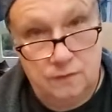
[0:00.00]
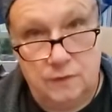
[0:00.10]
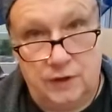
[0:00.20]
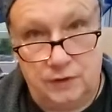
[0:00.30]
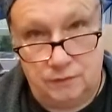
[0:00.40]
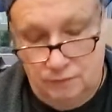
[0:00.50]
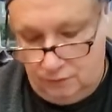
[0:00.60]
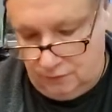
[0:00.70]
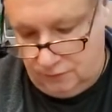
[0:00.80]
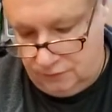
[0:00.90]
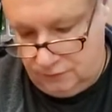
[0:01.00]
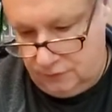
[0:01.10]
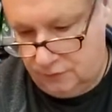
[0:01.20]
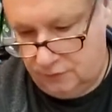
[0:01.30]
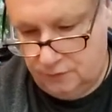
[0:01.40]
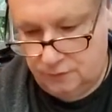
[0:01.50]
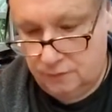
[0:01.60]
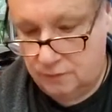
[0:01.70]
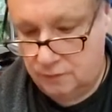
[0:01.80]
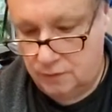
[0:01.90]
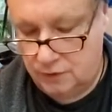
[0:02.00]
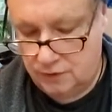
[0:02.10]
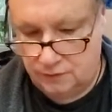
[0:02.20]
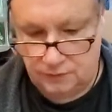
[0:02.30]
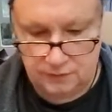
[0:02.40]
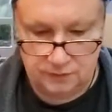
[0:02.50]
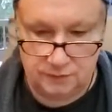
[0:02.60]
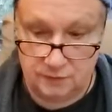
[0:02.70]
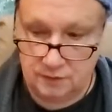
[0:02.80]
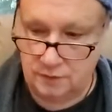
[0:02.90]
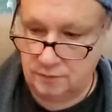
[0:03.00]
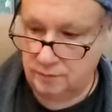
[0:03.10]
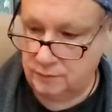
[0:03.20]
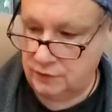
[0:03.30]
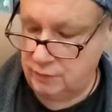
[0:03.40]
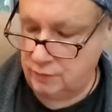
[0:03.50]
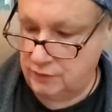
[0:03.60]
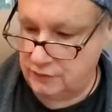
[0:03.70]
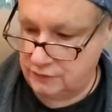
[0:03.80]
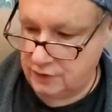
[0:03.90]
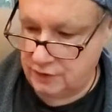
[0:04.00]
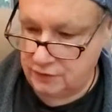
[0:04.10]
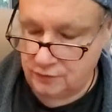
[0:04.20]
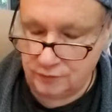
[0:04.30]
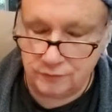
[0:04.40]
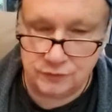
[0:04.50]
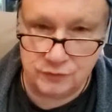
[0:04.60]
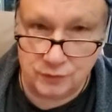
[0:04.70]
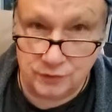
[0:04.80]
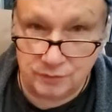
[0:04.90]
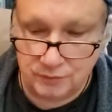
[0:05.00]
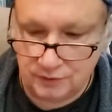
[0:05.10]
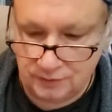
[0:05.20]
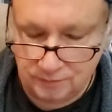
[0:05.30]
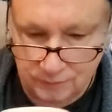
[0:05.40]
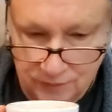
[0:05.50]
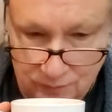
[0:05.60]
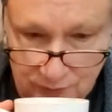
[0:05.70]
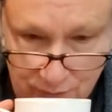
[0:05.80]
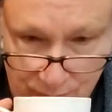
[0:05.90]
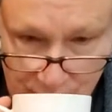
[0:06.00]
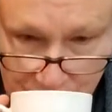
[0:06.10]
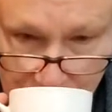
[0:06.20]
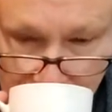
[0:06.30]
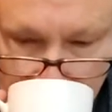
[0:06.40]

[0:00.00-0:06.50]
Thank you, Virgos. All right. Libras, thank you for joining me. Give me a minute.